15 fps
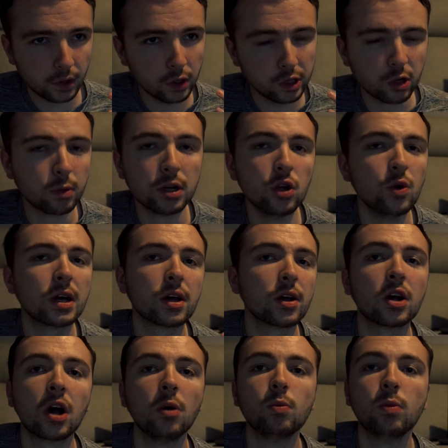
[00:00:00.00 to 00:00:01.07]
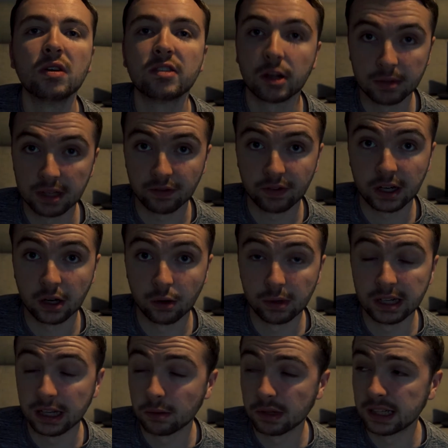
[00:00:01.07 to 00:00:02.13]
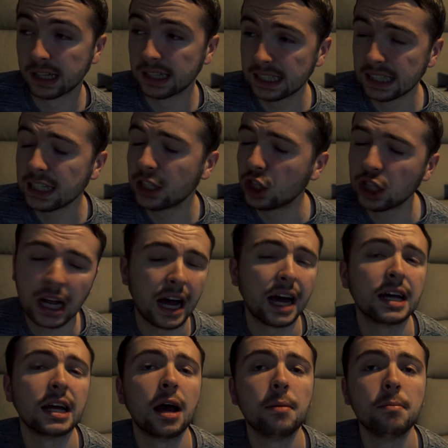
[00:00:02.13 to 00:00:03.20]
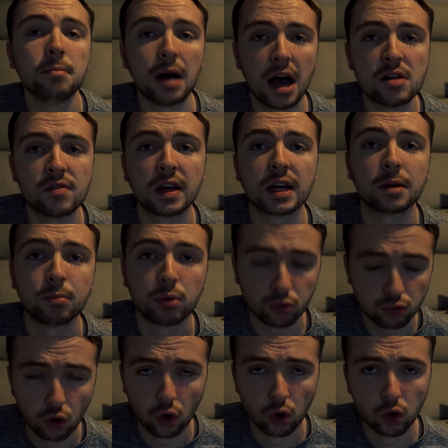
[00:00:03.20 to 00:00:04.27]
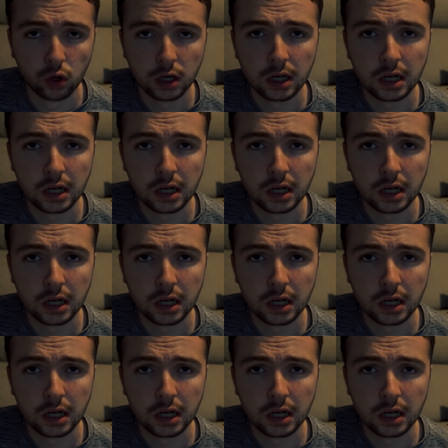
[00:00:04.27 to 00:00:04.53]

so we knew it could come with some difficulties. It was the DJI Mavic Pro.